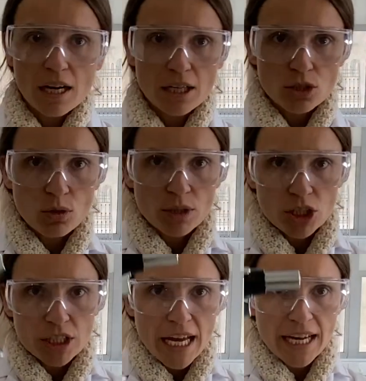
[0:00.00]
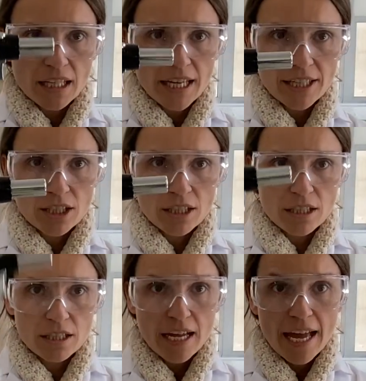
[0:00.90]
a torch style lighter,
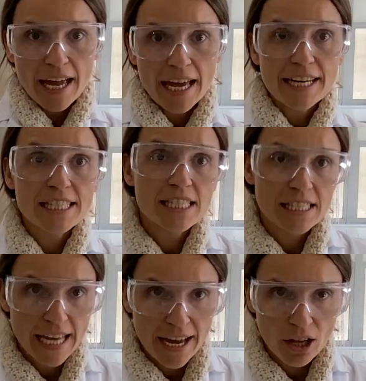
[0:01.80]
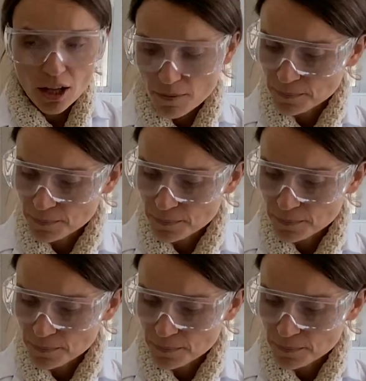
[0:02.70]
and a scale.